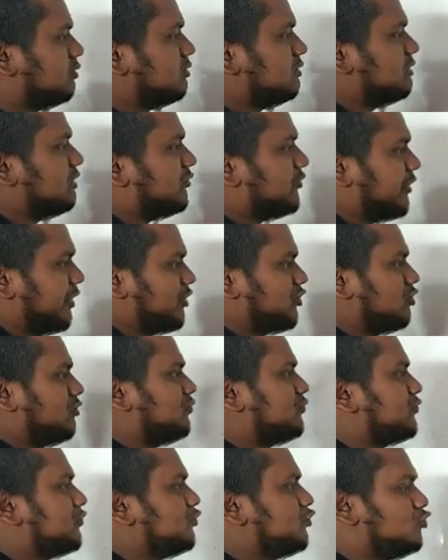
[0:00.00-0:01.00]
The rate
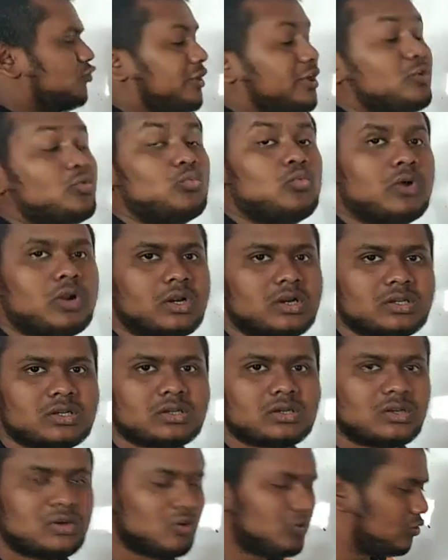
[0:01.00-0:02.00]
of doing work
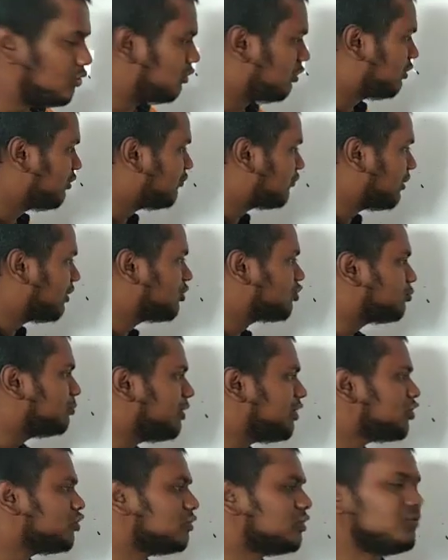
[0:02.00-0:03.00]
or
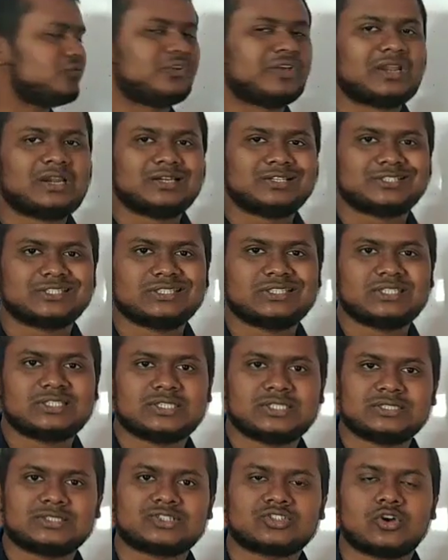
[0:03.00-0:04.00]
transmission of energy
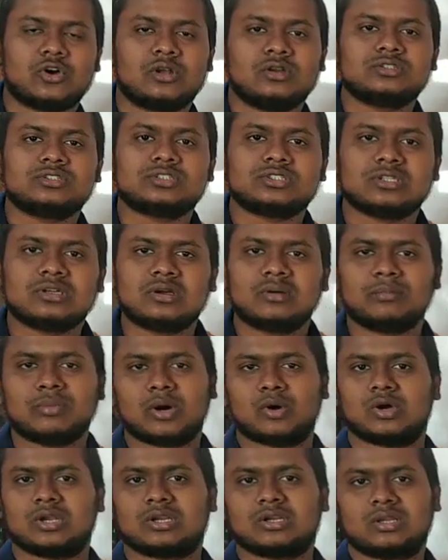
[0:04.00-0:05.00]
is called
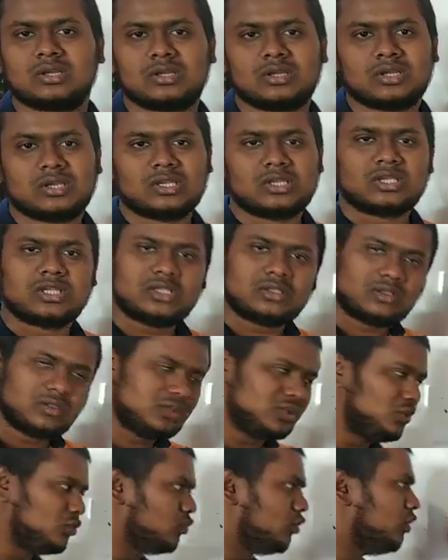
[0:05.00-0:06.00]
power.
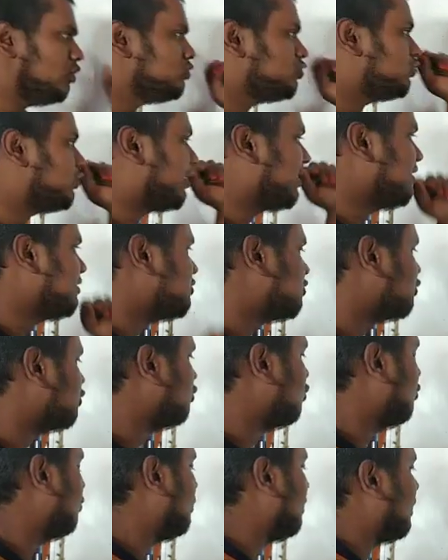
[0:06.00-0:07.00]
You also get
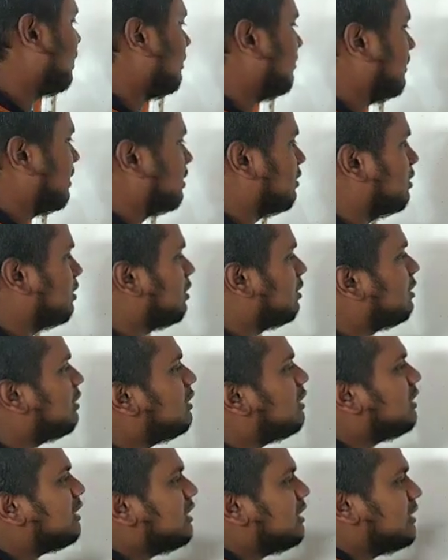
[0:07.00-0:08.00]
one number.
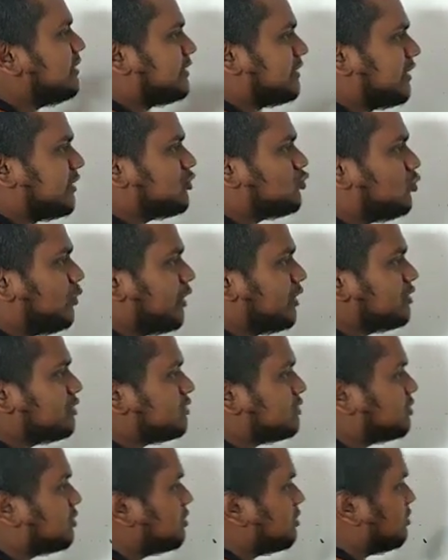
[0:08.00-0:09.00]
Dear
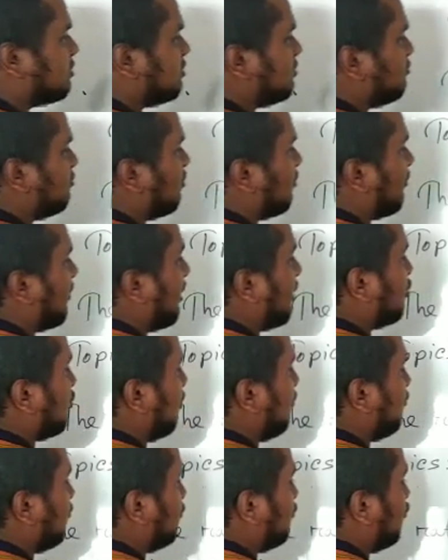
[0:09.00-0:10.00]
students, the rate
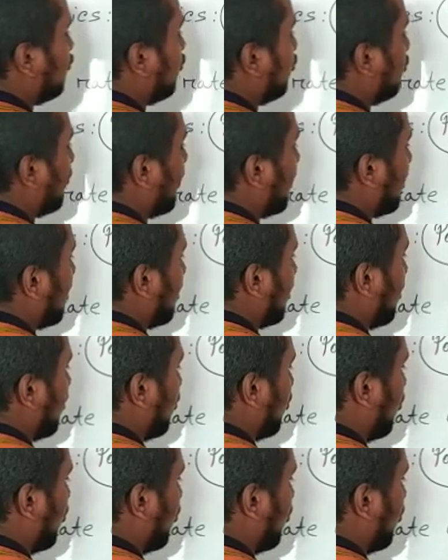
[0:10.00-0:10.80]
of doing